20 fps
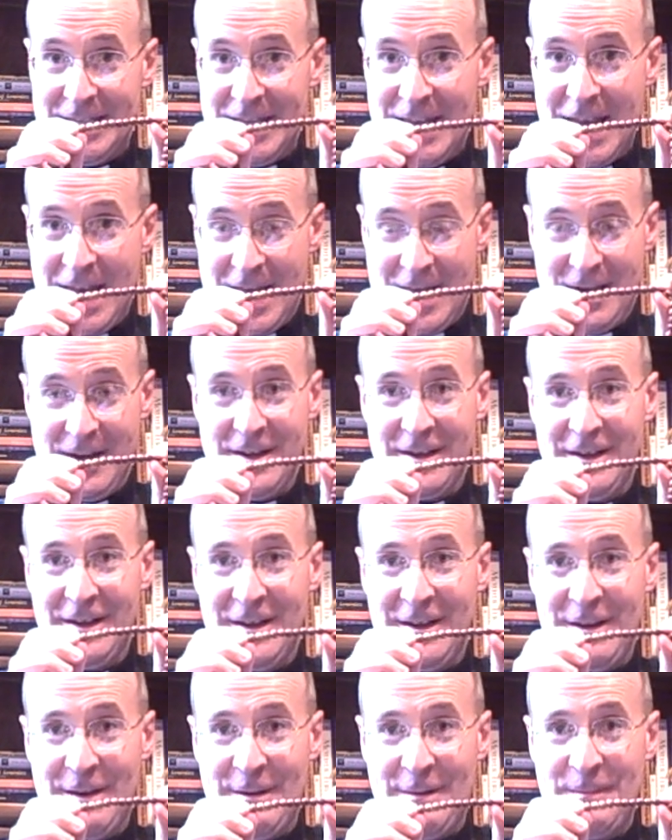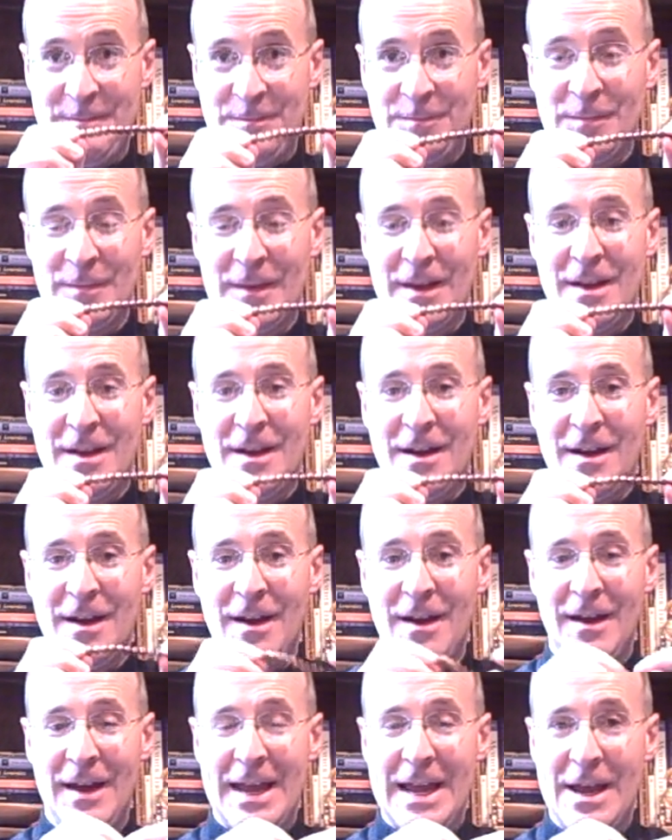10 um,
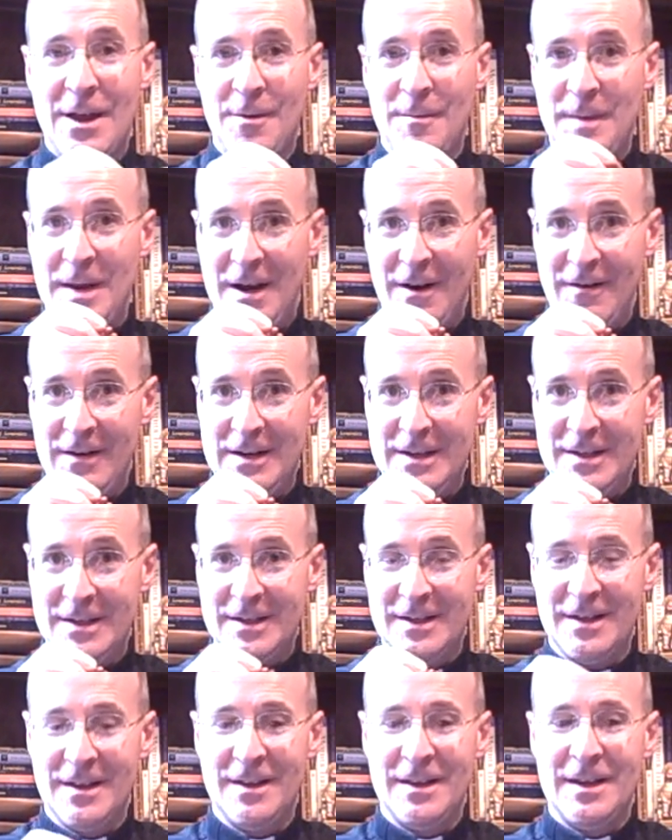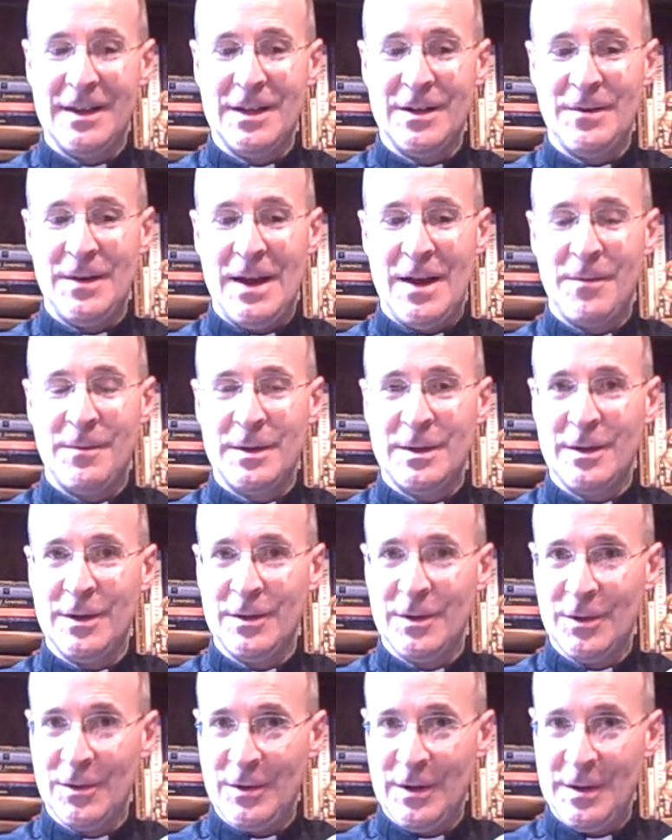uh, Hail Marys, then you end with a
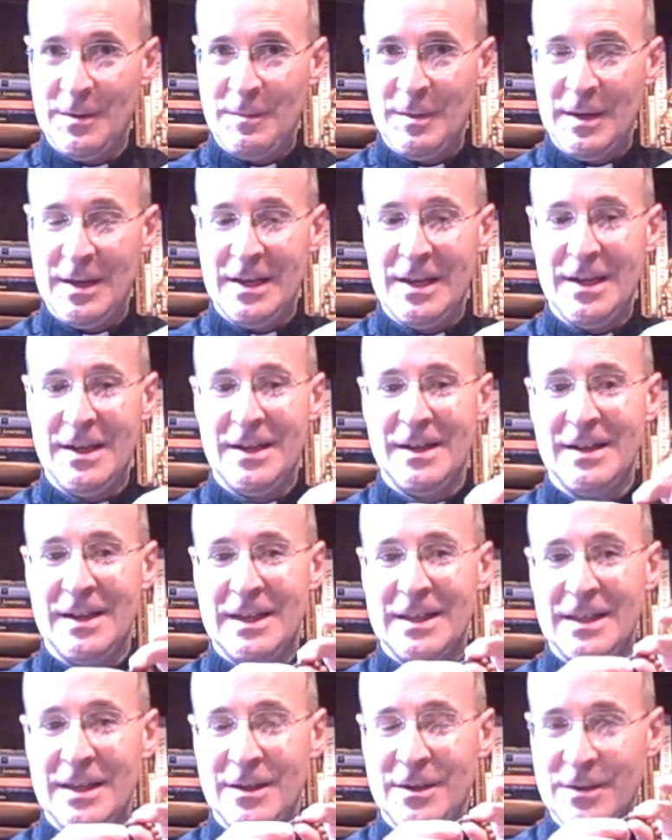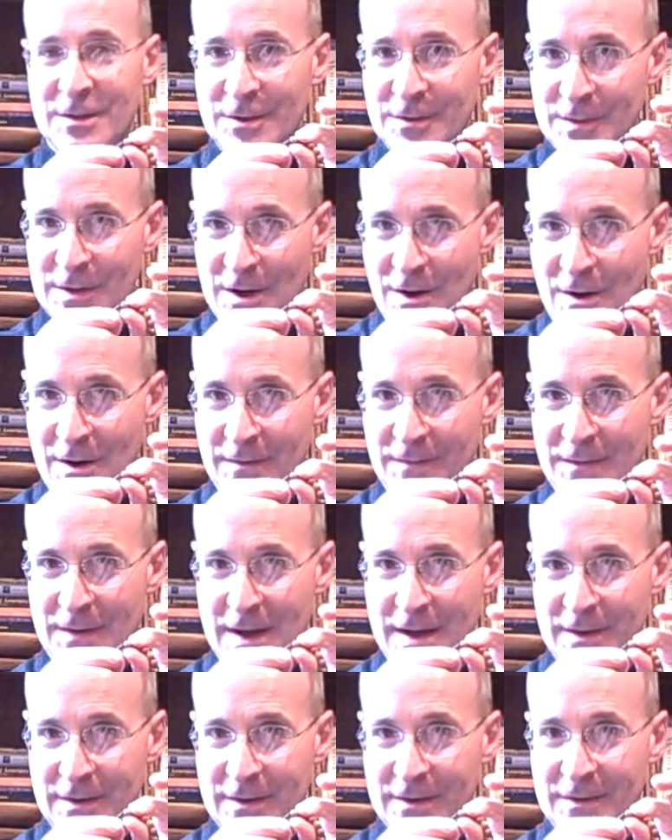Glory be, and then you do an Our
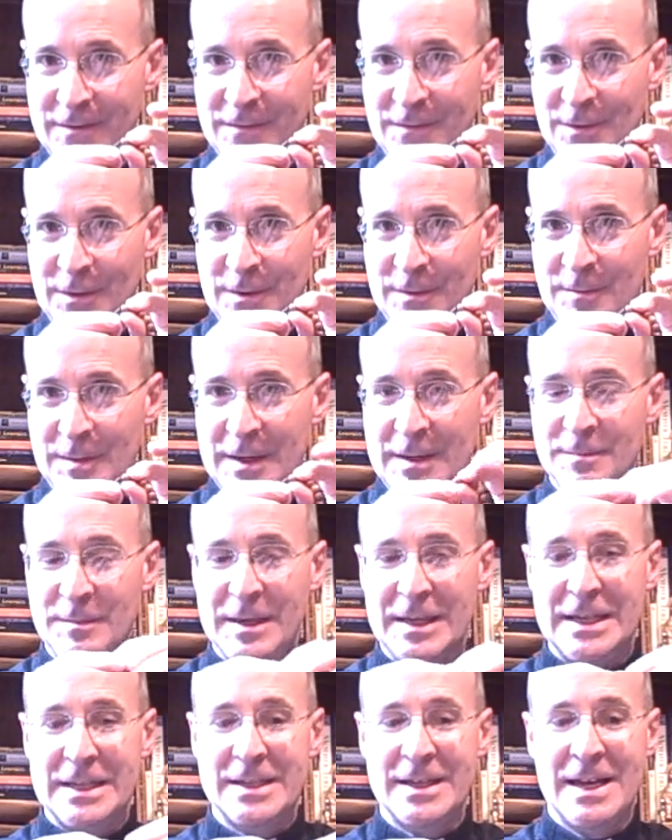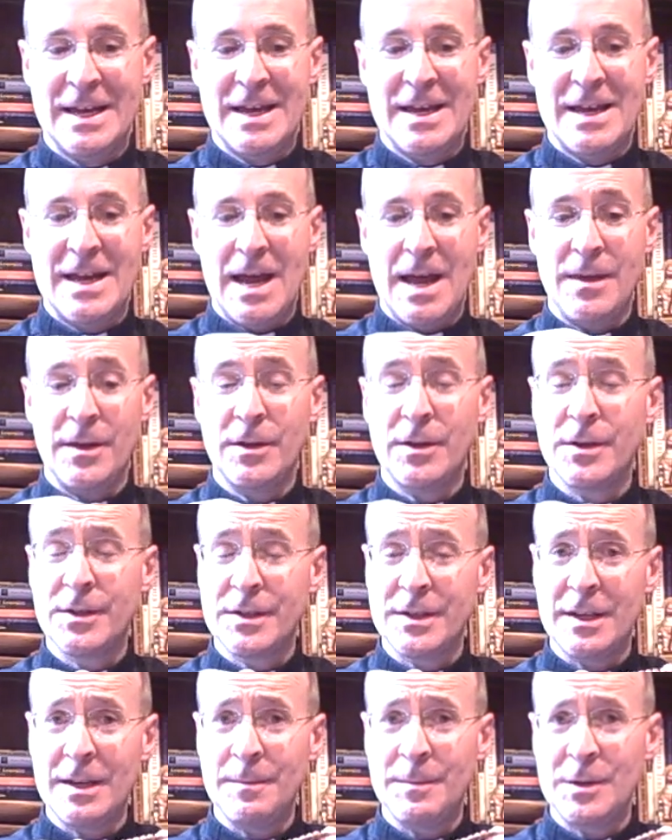Father for the big beads, and then you
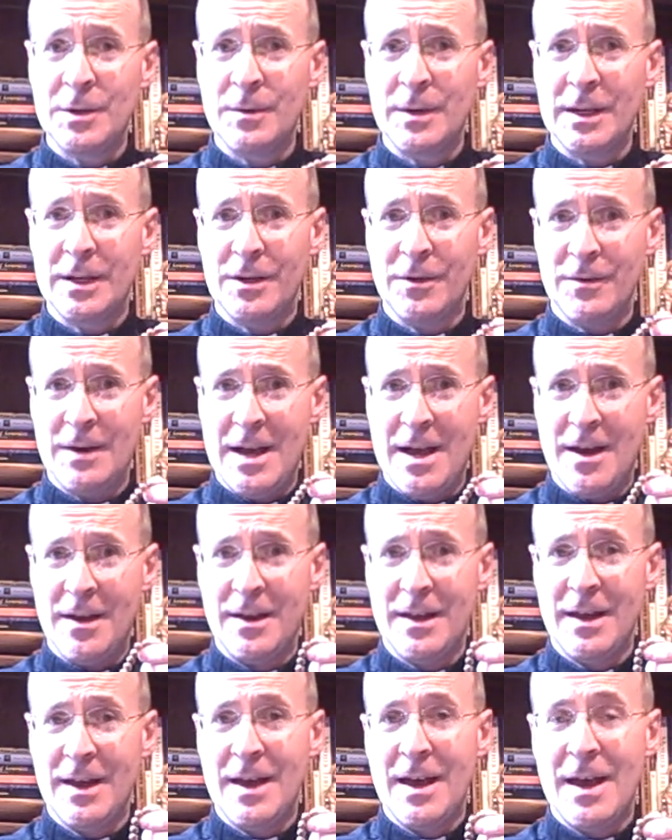just keep doing it around.